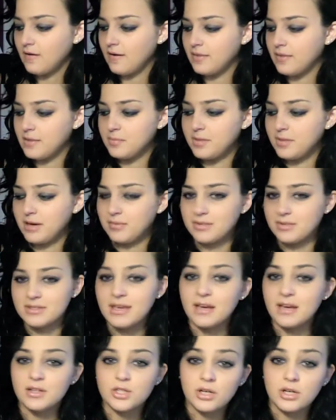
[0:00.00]
The
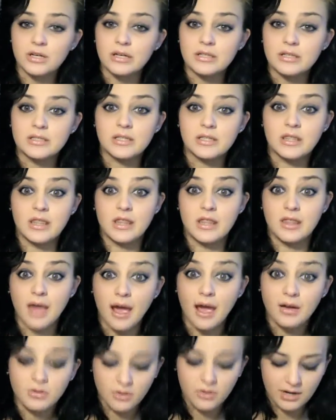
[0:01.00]
pigmentation isn't
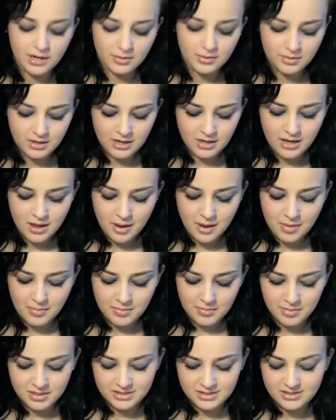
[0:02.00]
that great,
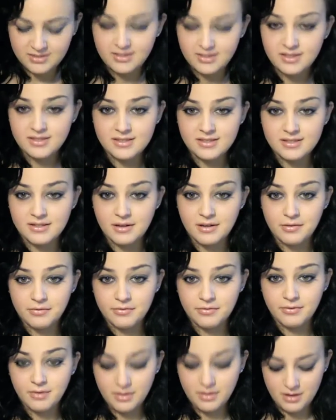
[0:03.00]
but it's decent enough
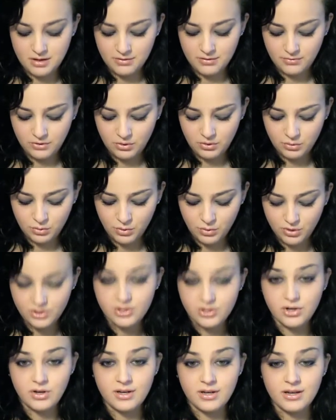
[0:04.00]
that if you are
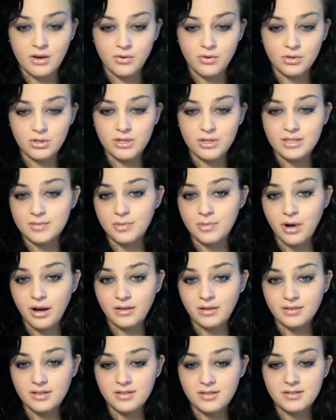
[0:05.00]
starting out and you need to
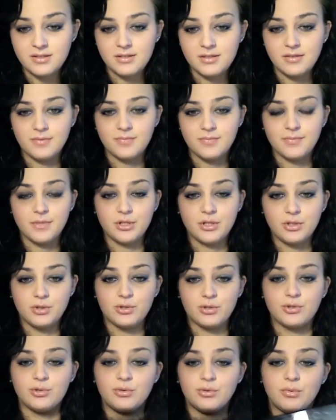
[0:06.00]
practice, that you can
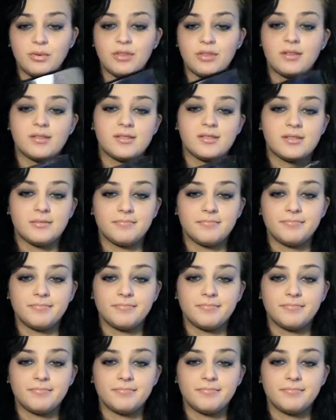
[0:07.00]
do it with this.